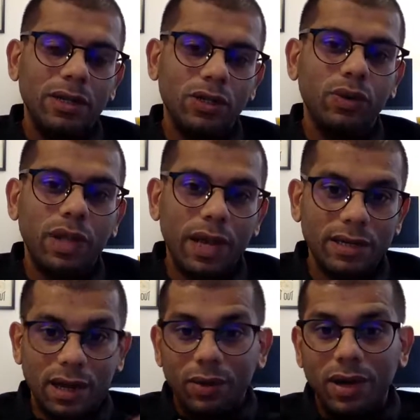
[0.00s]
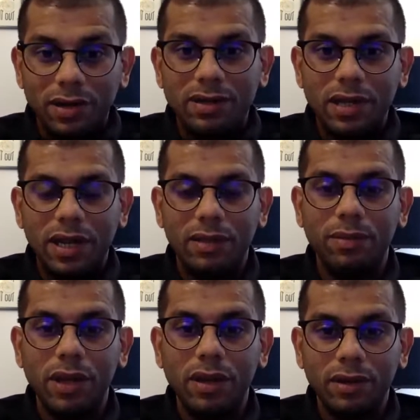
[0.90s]
so that our country
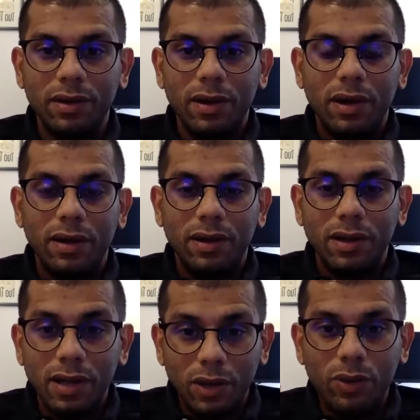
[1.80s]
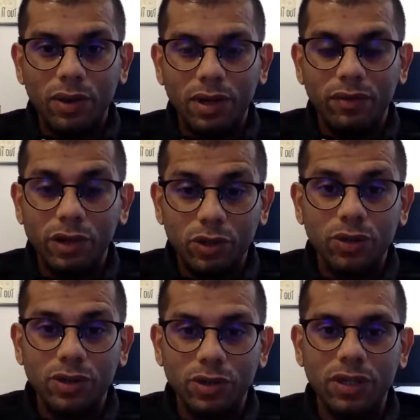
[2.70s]
can be a equal and
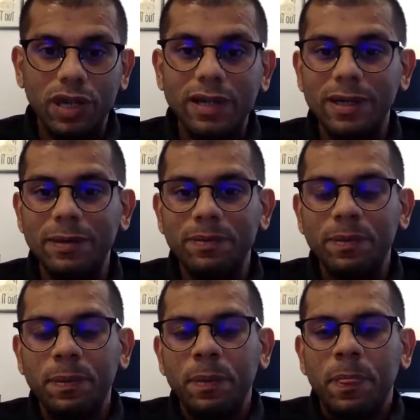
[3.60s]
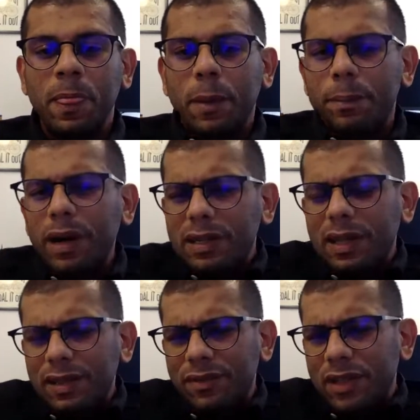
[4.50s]
virtuous society. But
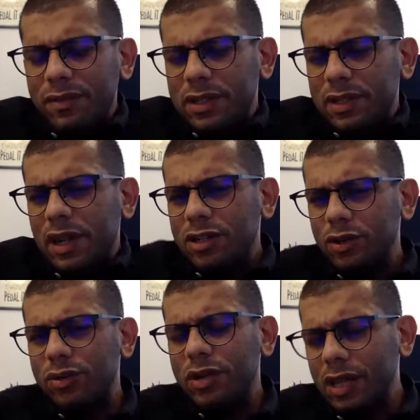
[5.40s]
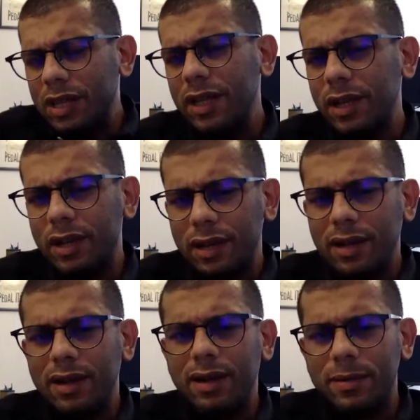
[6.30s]
then when we start to really
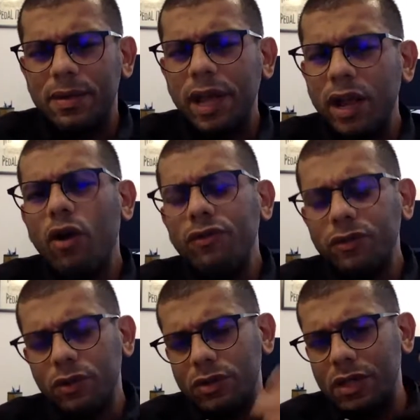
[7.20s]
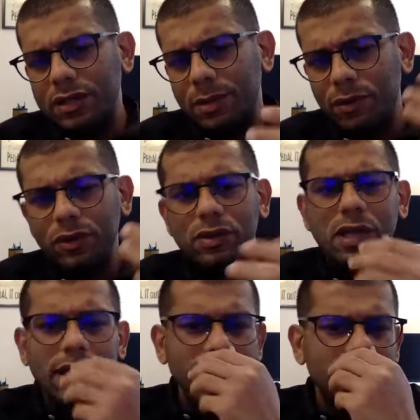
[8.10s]
take off some of those
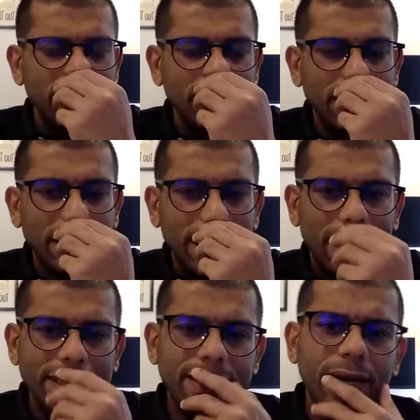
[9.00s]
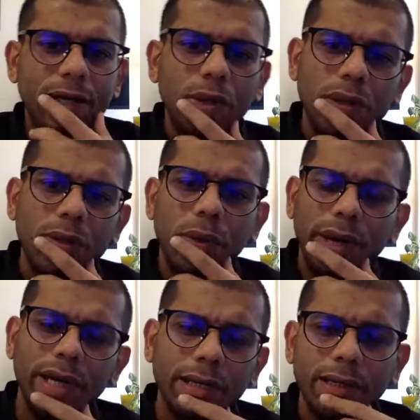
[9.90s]
layers and start to
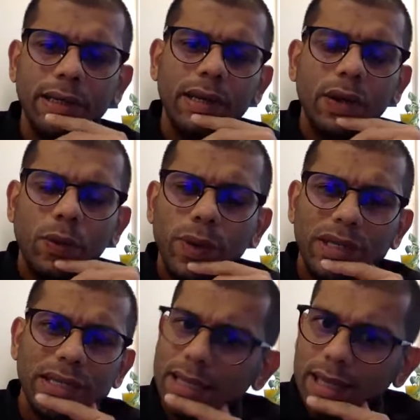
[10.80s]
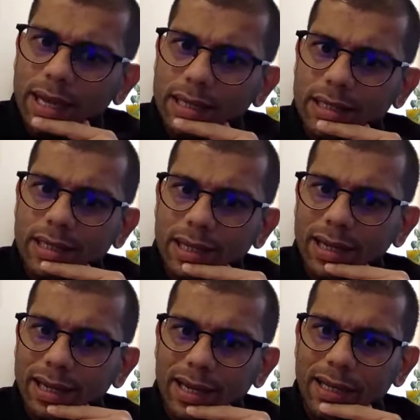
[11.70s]
inquire, we see that
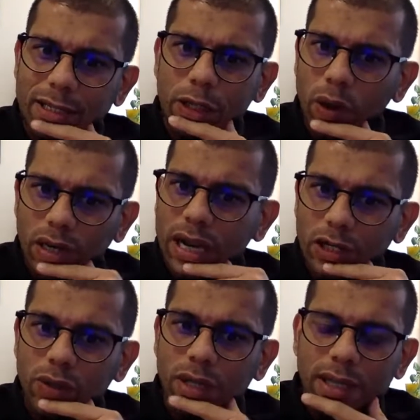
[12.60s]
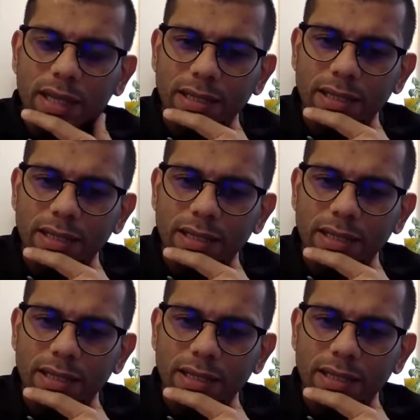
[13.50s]
it's not actually that